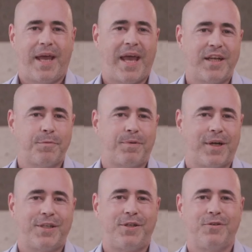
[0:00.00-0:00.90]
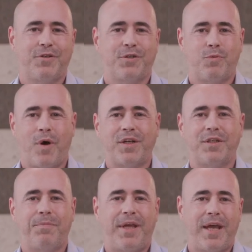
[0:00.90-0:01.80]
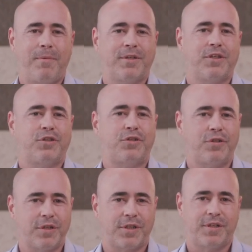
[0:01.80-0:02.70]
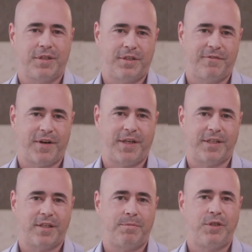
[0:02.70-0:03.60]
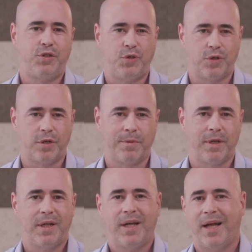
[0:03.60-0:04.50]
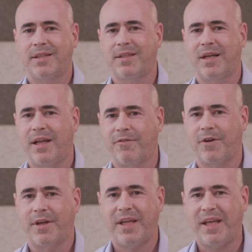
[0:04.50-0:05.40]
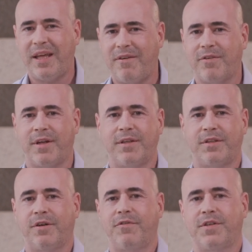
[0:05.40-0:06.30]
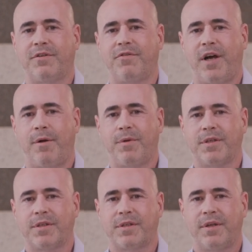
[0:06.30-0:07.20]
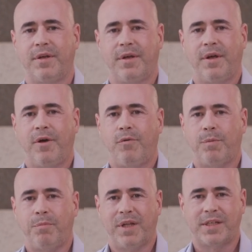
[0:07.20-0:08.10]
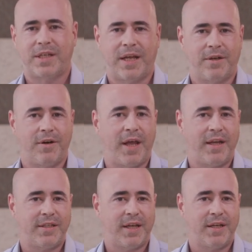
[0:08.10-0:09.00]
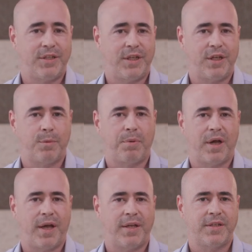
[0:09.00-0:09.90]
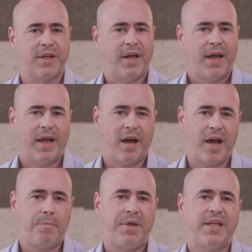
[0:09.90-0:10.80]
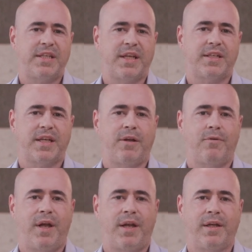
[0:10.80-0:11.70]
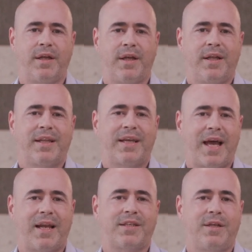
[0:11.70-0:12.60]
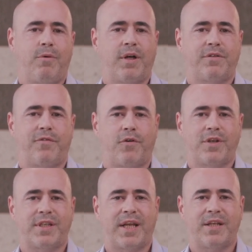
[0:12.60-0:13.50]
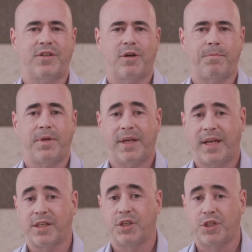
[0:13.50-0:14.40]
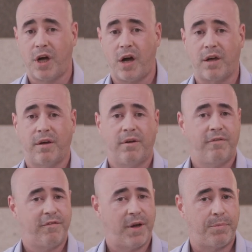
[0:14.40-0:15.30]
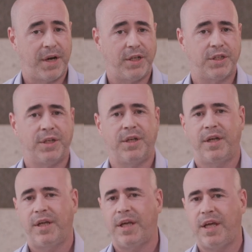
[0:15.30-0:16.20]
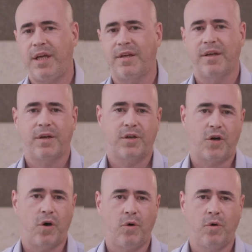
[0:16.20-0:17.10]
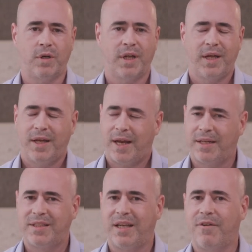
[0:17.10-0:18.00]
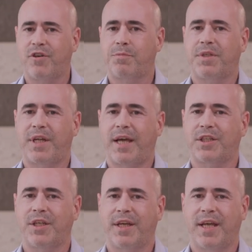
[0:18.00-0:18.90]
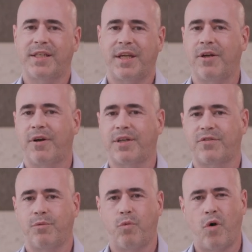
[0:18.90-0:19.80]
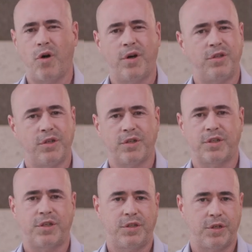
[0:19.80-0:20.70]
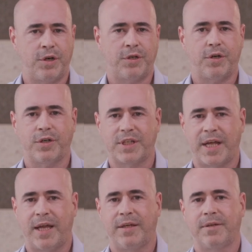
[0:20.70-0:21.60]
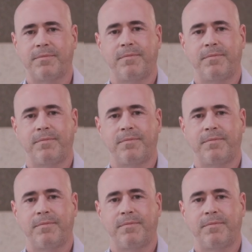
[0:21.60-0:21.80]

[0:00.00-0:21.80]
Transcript: Enterprise users want to be able to trust a device to be durable and to deliver, even in the toughest environments. With M I L standard eight ten G compliance and I P sixty-eight rating, the Galaxy Watch four stands up against shock, vibration, heat, cold, and it delivers protection against ingress from water, dust, dirt, or sand.